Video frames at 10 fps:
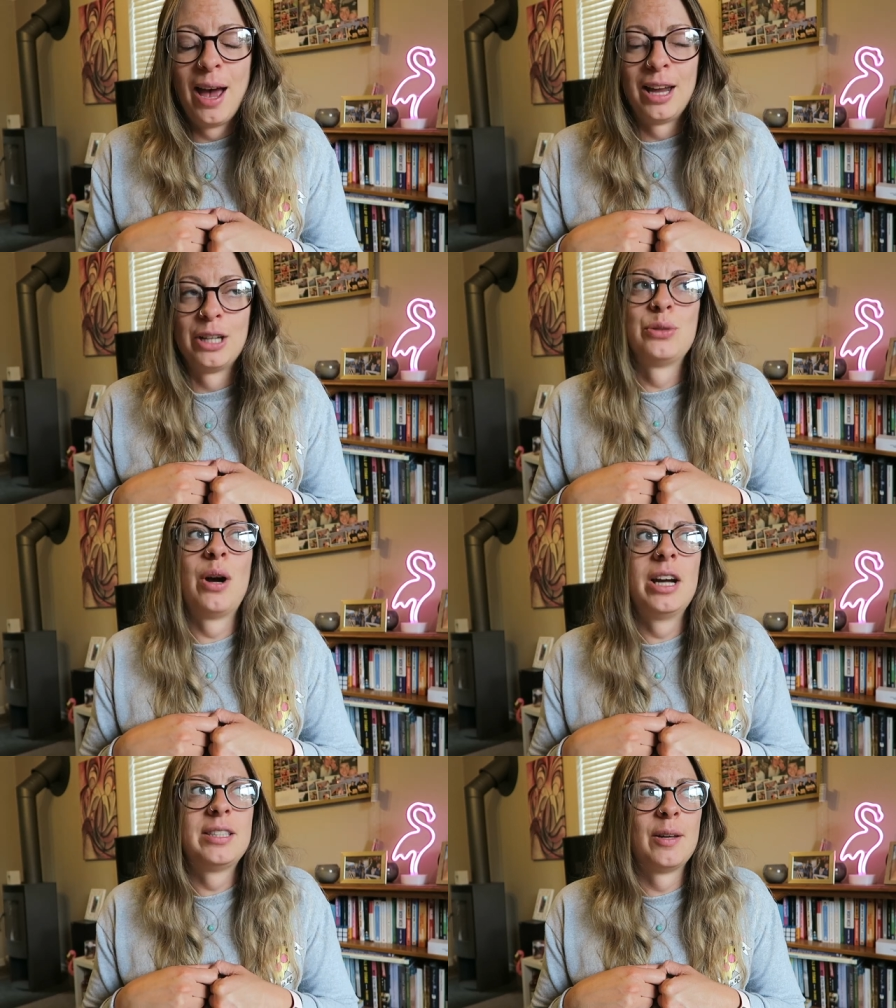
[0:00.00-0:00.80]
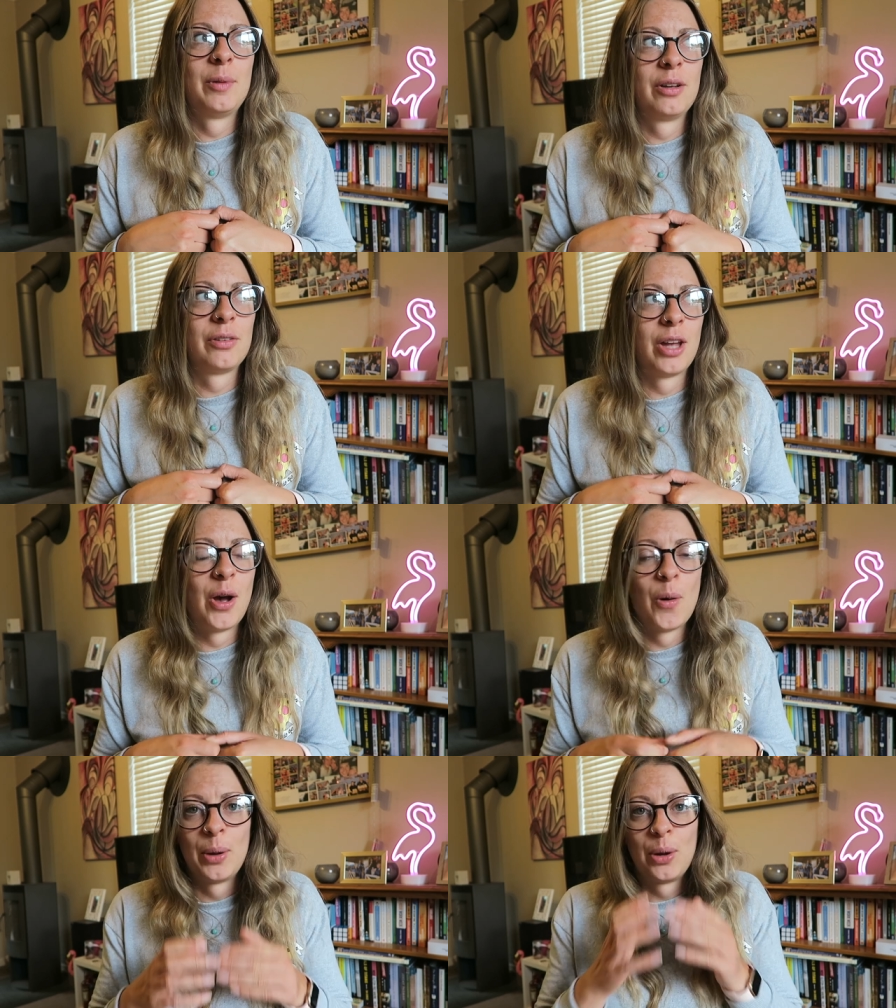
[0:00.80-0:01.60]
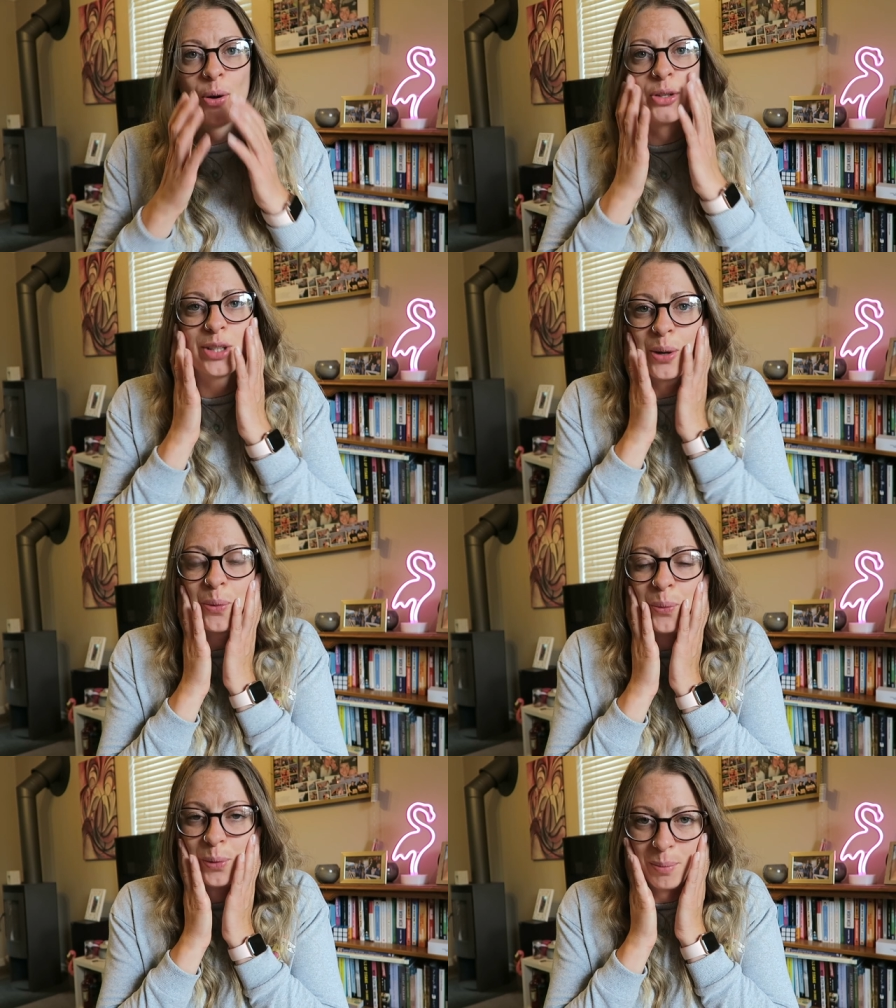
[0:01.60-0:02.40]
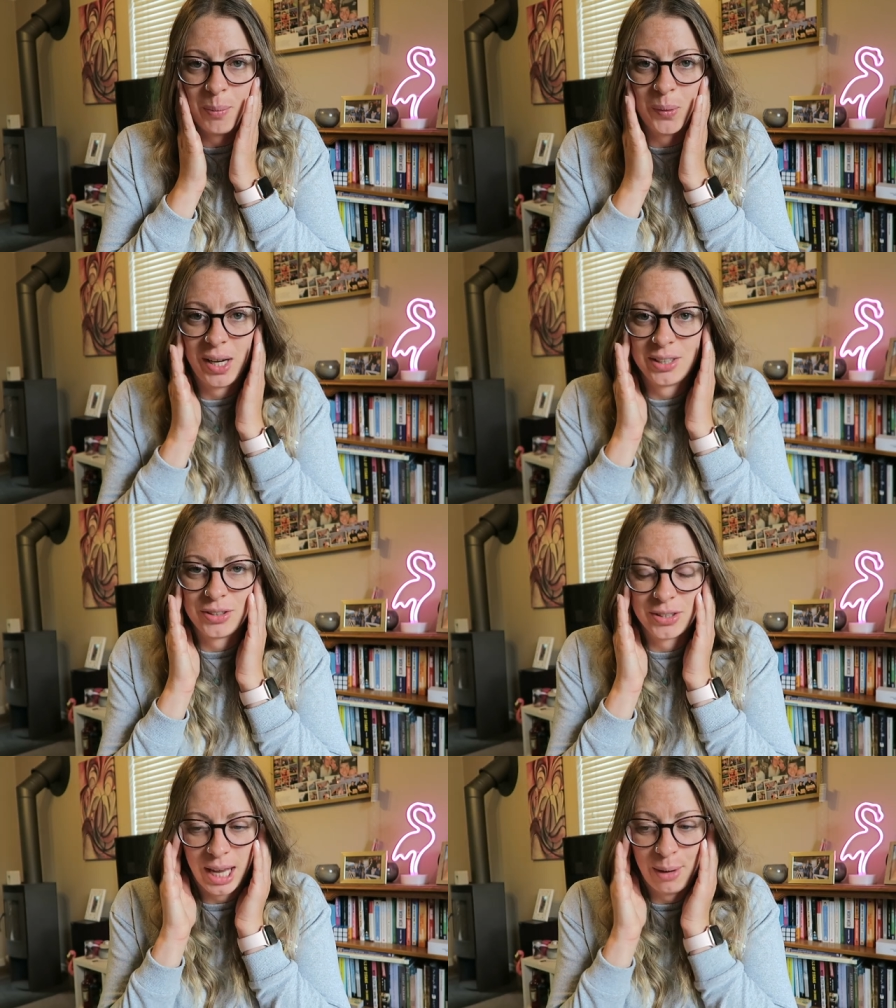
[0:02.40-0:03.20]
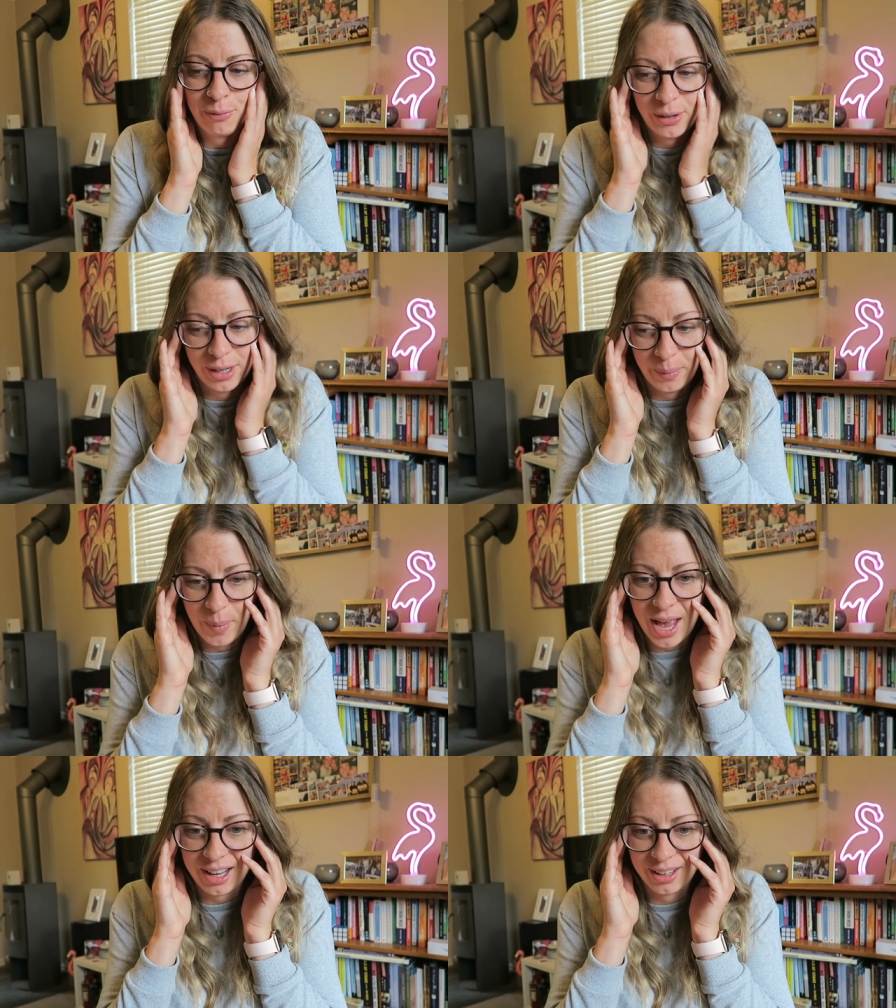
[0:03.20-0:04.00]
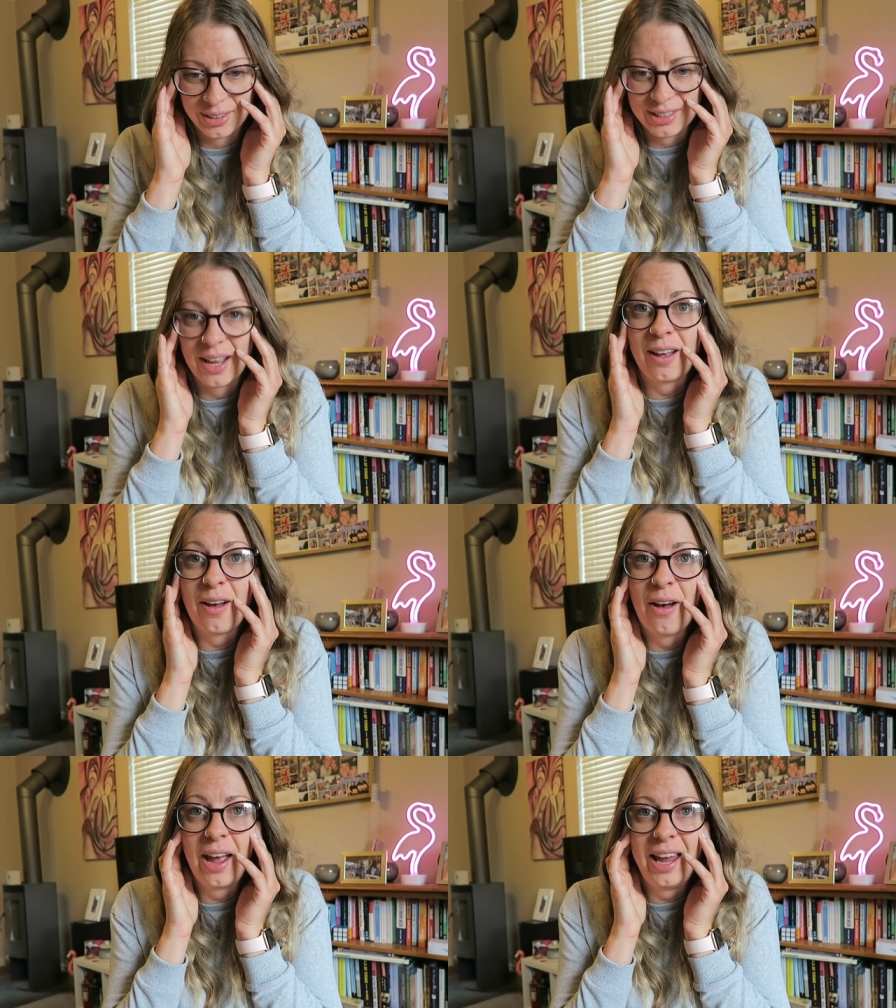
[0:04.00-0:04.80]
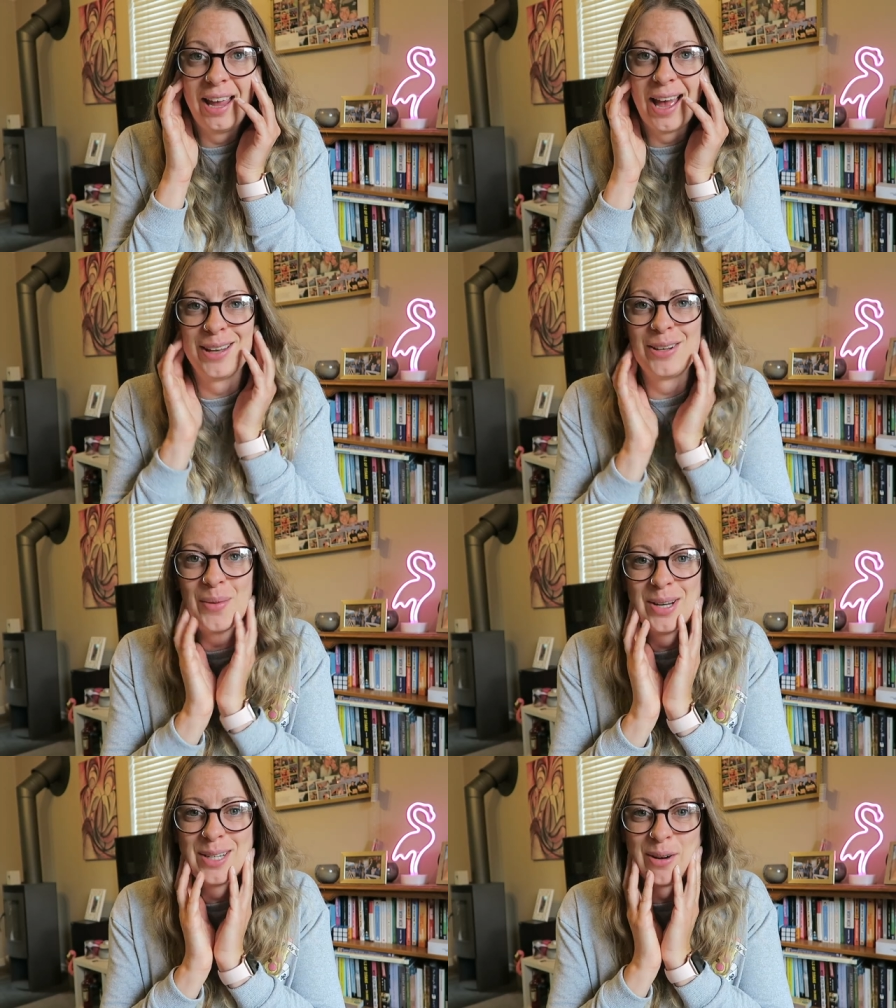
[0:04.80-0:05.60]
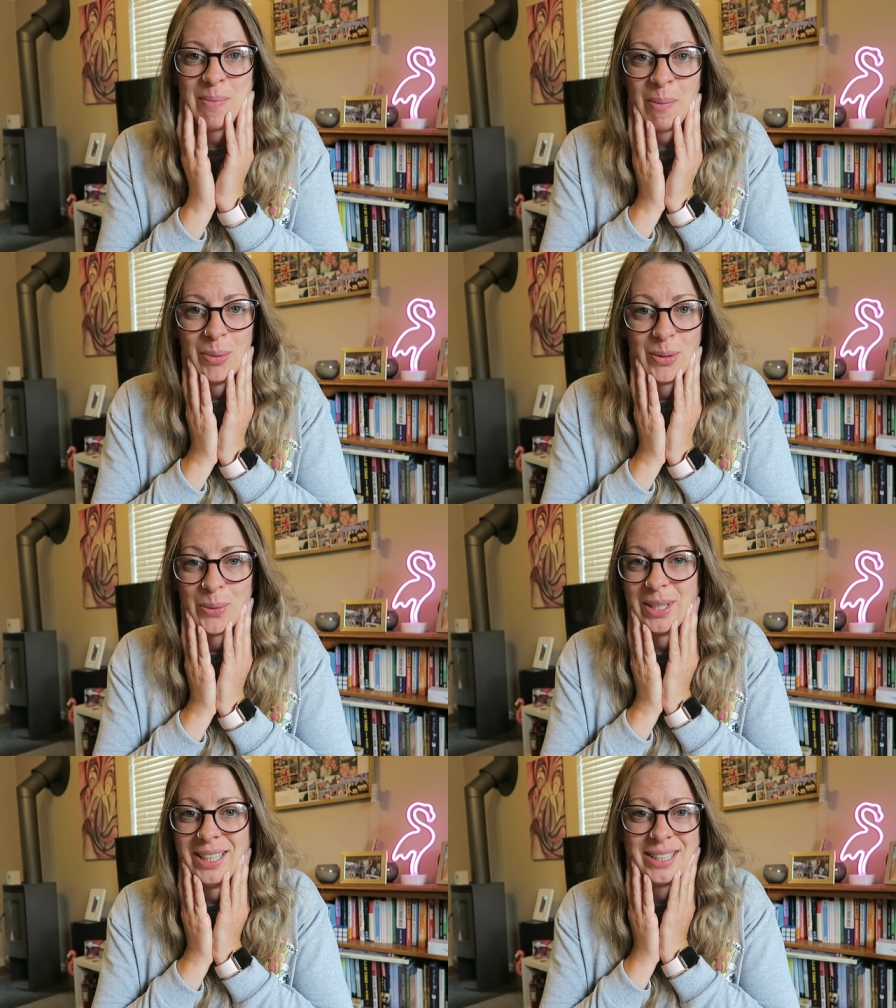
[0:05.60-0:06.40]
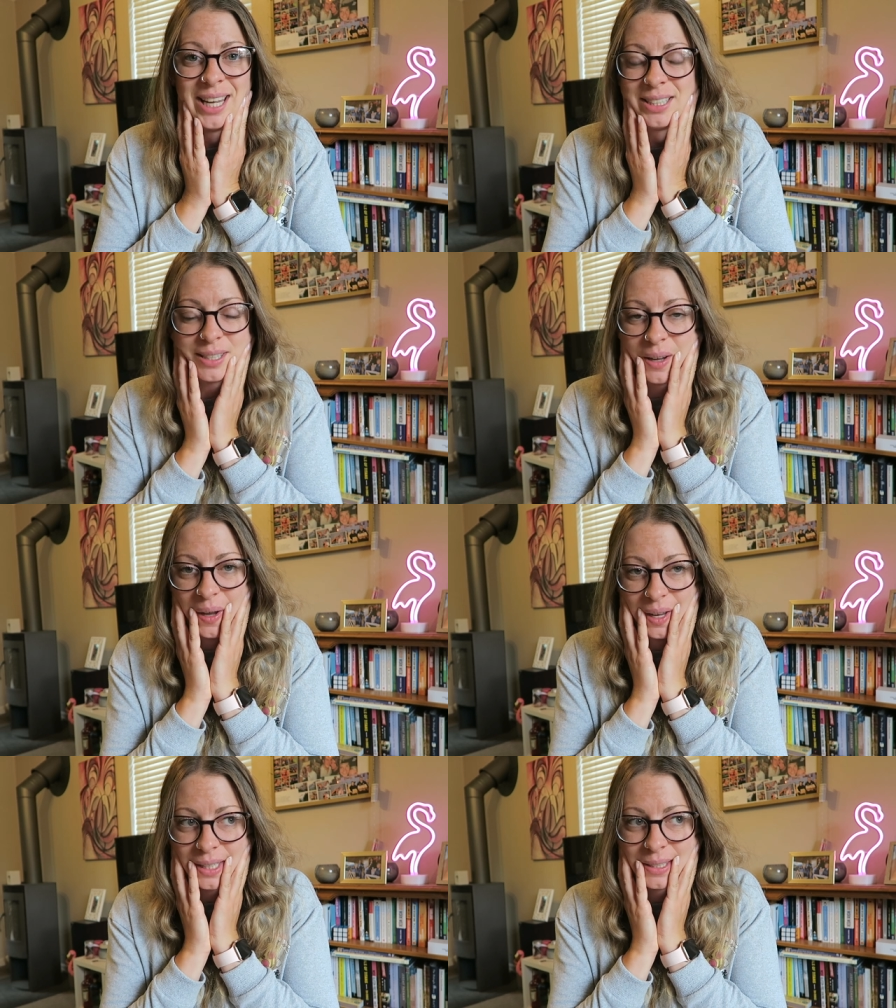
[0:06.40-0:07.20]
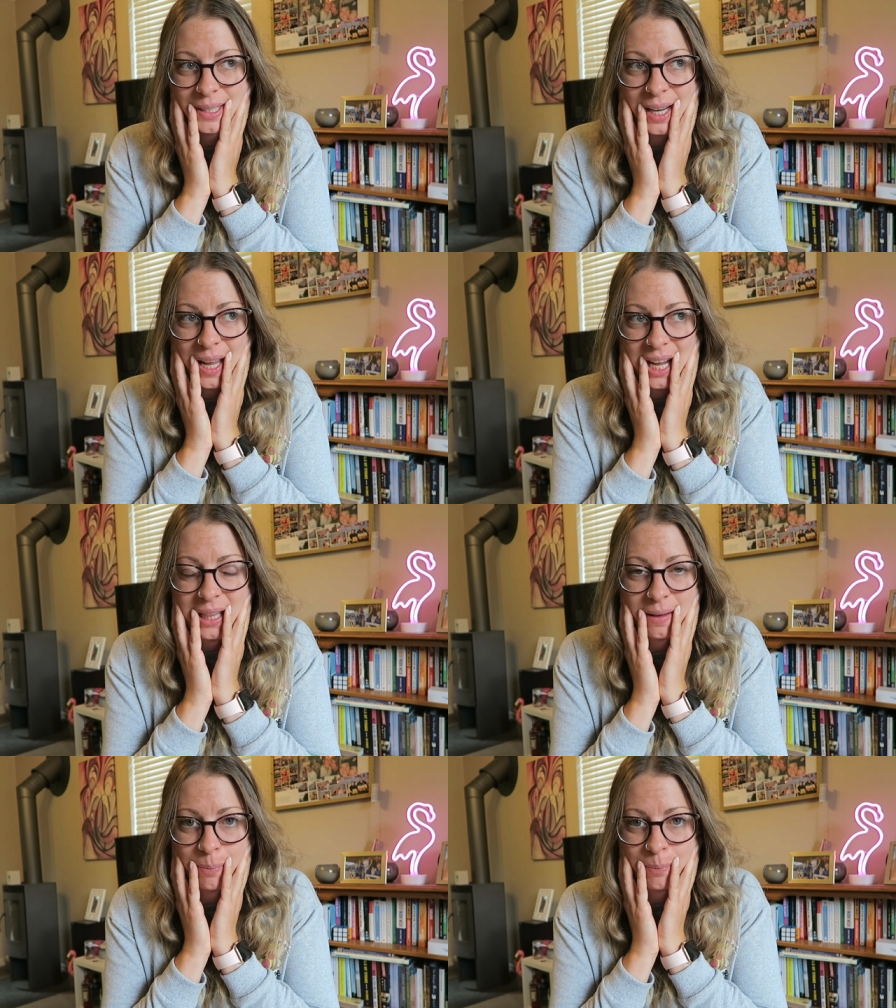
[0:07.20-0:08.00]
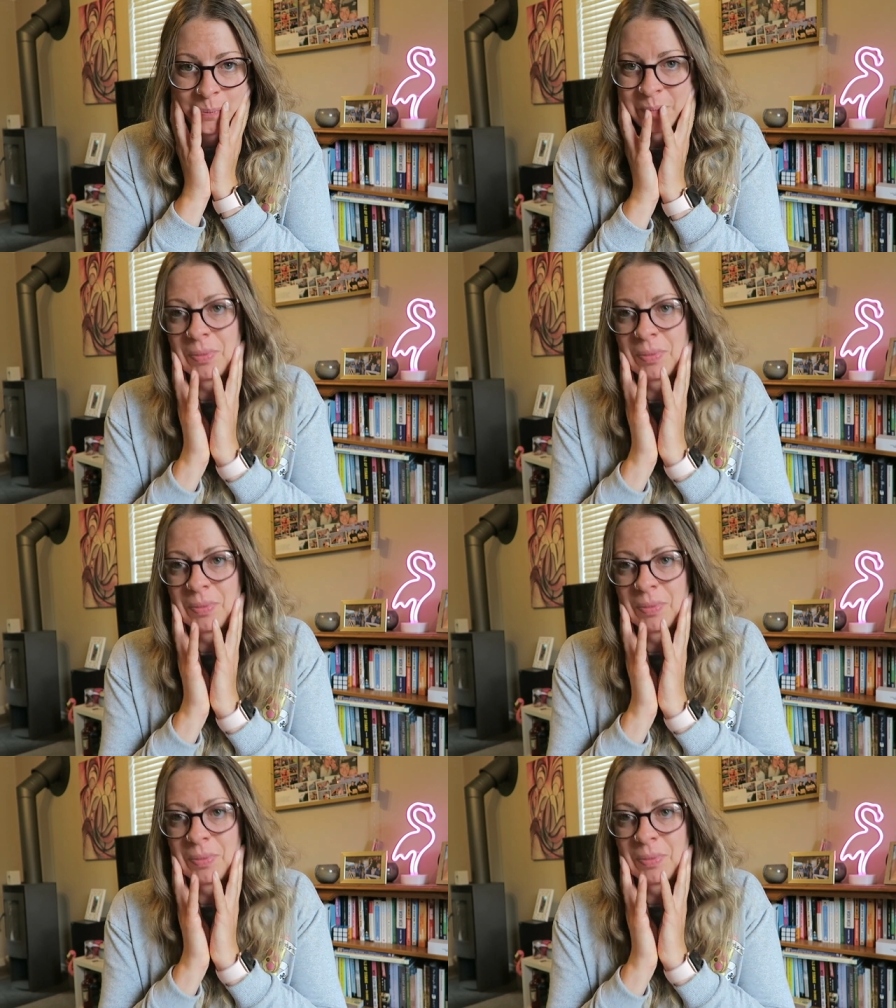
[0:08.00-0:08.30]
And I tried some and I was like, oh my gosh, like all the memories just came flooding back. And I was like, I had no idea I remembered what these tasted like until I ate them.